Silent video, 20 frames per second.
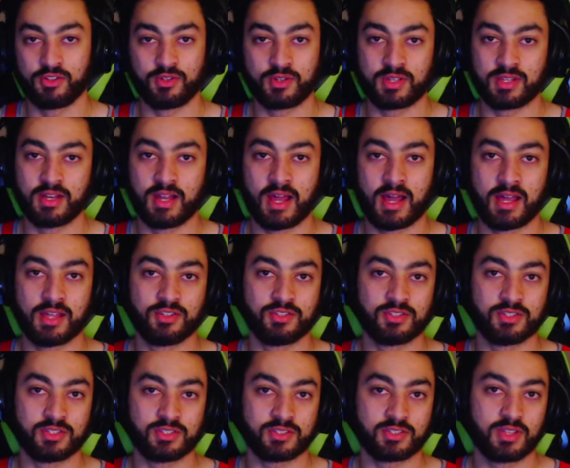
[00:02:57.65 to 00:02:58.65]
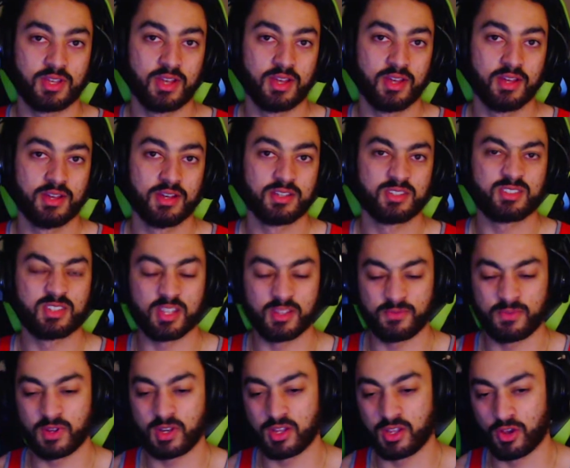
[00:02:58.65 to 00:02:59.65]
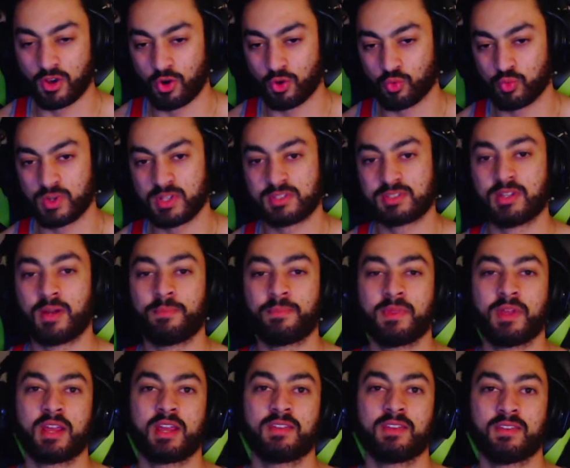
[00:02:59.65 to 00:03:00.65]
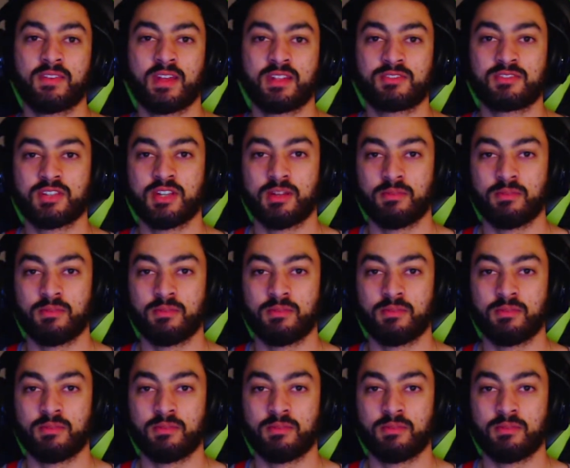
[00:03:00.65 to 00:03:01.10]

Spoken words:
You cannot just see a video, read something, and then that's it.